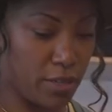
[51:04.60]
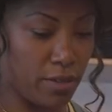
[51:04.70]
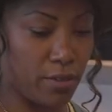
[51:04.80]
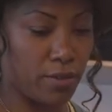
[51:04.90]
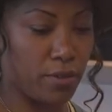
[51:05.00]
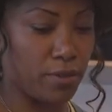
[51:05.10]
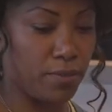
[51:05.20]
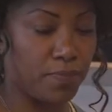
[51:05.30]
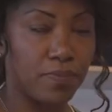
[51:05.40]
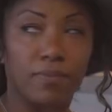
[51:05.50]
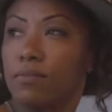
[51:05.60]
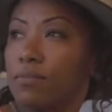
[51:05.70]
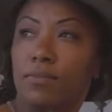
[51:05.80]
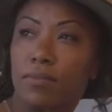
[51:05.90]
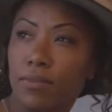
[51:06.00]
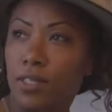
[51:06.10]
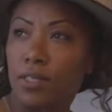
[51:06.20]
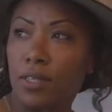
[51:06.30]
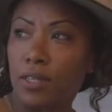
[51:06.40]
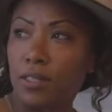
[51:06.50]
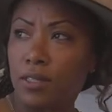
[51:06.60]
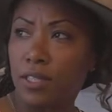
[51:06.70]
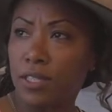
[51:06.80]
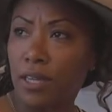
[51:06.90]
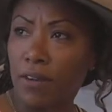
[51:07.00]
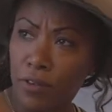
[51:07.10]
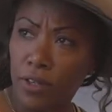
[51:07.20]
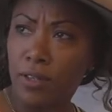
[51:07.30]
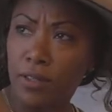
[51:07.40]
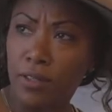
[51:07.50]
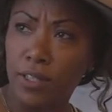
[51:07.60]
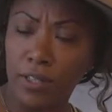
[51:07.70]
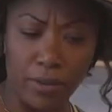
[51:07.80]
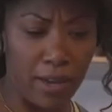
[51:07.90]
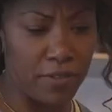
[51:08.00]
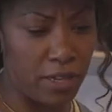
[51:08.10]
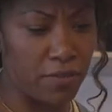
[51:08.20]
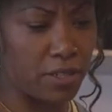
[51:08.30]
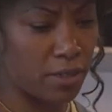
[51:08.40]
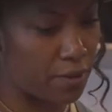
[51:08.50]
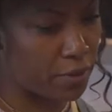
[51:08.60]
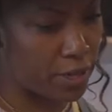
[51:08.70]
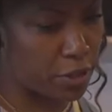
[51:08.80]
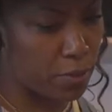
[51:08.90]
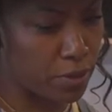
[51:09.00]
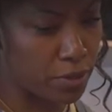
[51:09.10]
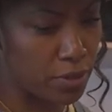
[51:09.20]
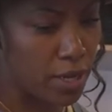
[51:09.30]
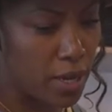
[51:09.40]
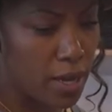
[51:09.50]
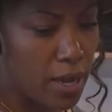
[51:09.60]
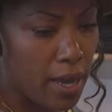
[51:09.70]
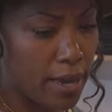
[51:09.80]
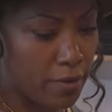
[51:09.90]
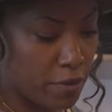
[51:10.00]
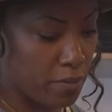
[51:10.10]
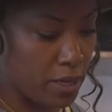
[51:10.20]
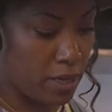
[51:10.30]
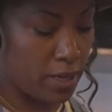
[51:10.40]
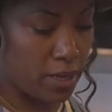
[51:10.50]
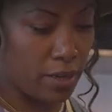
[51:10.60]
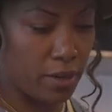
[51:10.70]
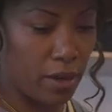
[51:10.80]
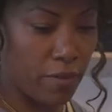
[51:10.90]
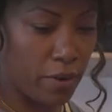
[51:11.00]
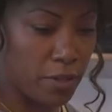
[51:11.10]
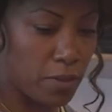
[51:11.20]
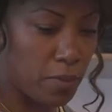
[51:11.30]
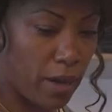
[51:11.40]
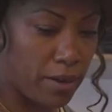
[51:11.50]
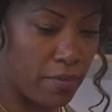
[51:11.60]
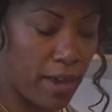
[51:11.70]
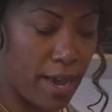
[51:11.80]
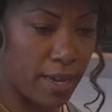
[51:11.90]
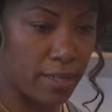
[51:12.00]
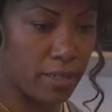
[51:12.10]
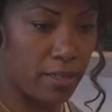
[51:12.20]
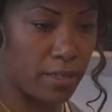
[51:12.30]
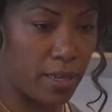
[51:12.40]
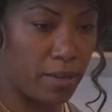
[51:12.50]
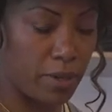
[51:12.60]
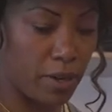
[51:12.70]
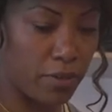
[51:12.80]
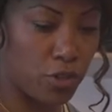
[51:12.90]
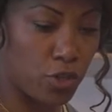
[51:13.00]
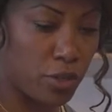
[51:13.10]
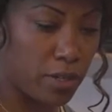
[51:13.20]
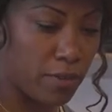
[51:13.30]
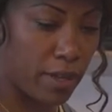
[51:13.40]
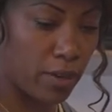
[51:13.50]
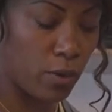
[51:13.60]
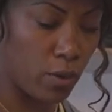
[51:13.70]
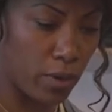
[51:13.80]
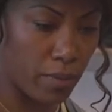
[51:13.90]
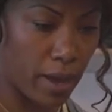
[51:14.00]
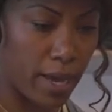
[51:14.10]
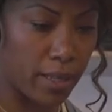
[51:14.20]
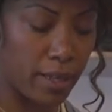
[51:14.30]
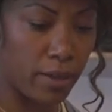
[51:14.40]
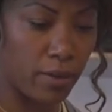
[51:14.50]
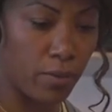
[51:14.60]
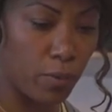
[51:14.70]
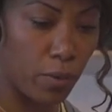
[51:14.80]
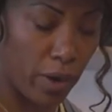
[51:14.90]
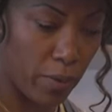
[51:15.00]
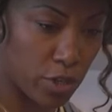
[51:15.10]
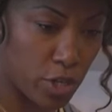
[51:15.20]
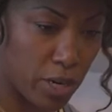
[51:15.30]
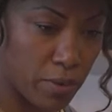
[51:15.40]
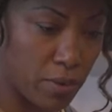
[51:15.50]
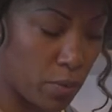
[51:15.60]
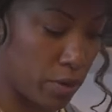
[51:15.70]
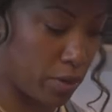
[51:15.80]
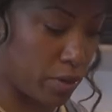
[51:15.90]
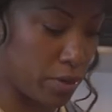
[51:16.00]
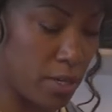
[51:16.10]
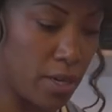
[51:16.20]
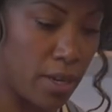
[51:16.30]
to discover, you know, have self discovery, I suppose. And for me, you know, I've always kind of asked and been on this journey of like, who am I? Like, what do I want to share with the world?